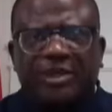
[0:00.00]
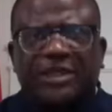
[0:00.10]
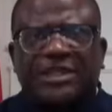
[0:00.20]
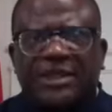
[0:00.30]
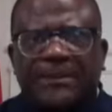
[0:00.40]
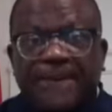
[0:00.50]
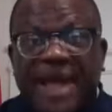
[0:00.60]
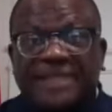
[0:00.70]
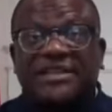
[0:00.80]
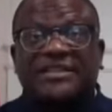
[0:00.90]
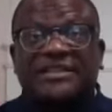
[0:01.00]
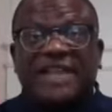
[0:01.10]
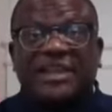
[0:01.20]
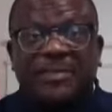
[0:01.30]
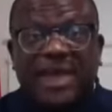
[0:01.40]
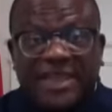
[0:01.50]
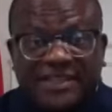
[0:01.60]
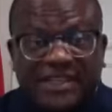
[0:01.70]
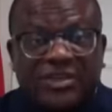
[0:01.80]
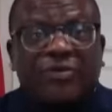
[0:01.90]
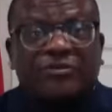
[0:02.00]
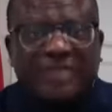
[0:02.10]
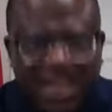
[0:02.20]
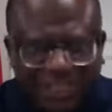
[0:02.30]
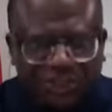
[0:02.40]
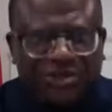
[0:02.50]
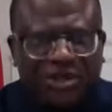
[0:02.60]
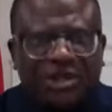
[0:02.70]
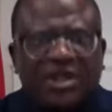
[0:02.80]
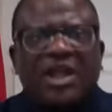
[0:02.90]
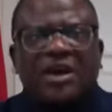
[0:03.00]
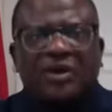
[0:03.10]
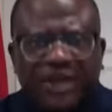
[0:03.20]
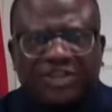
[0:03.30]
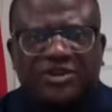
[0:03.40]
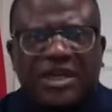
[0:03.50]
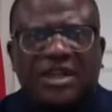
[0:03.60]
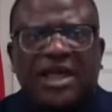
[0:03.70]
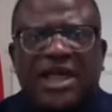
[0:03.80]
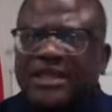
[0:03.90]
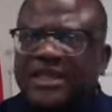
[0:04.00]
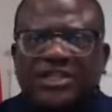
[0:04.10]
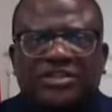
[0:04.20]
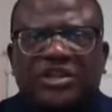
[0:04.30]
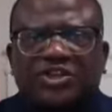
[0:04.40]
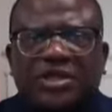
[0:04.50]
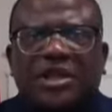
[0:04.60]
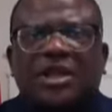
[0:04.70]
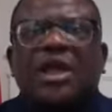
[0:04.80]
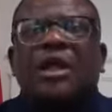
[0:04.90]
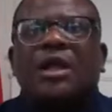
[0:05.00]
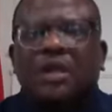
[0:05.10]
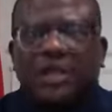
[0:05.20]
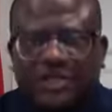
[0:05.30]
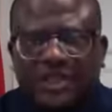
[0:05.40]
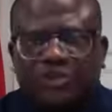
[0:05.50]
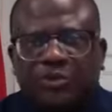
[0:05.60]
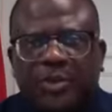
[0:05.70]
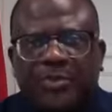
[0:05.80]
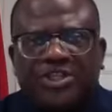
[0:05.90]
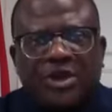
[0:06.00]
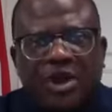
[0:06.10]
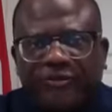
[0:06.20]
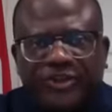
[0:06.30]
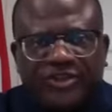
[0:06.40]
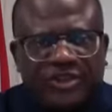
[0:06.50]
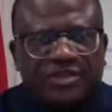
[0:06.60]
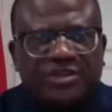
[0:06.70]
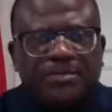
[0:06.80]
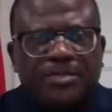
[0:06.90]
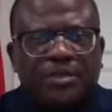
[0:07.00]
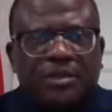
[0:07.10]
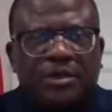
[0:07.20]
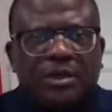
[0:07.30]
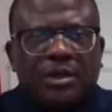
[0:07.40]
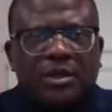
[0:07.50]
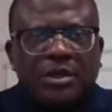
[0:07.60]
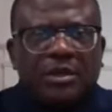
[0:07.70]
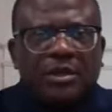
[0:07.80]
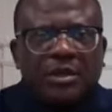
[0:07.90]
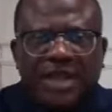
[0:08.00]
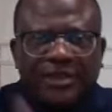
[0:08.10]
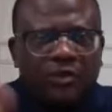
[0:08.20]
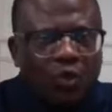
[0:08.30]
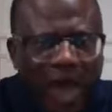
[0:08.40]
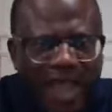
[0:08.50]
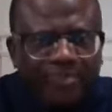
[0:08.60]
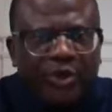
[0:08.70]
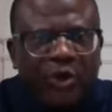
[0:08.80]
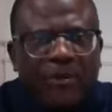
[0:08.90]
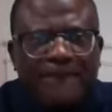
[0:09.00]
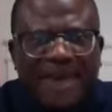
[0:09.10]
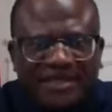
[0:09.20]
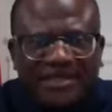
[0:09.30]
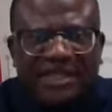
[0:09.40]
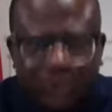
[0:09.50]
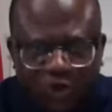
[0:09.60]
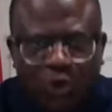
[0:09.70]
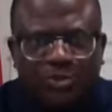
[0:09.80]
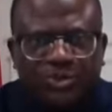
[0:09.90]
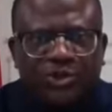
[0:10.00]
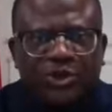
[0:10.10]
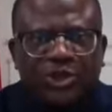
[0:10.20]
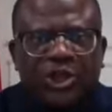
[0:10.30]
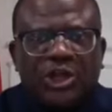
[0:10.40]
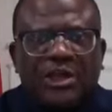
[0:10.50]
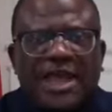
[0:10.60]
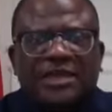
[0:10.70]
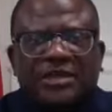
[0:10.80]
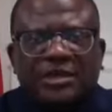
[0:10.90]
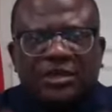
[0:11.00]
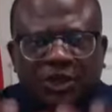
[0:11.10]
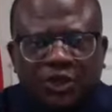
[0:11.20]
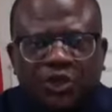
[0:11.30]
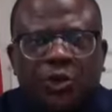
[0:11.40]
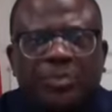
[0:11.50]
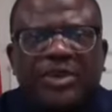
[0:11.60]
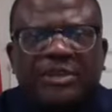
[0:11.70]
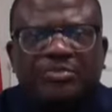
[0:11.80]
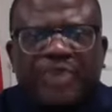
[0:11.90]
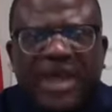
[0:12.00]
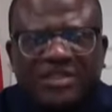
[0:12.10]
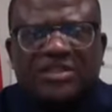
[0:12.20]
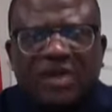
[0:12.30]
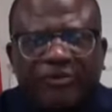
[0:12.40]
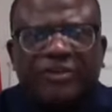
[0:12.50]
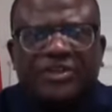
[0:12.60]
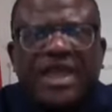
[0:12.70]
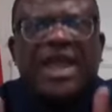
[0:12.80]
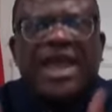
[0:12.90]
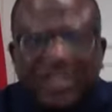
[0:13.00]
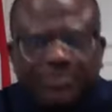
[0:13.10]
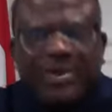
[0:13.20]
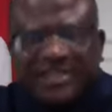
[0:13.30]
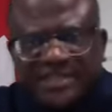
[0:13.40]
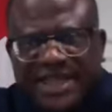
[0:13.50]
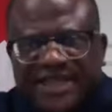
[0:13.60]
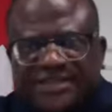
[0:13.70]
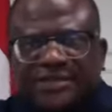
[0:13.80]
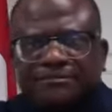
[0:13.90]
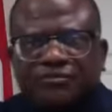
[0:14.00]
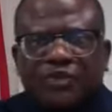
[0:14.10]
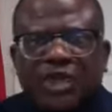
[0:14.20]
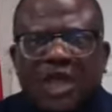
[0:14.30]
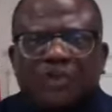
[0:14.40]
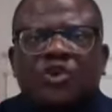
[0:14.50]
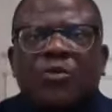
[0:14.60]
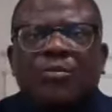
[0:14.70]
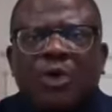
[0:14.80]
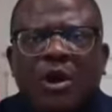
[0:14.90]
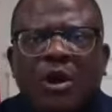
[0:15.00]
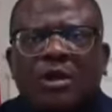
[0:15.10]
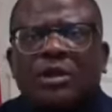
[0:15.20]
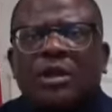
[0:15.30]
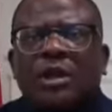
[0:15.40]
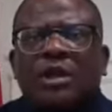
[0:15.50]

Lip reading: in the patent databases of national, regional, and international intellectual property offices, like WIPO Patent Scope, like European Patent Office ESPASnet. So more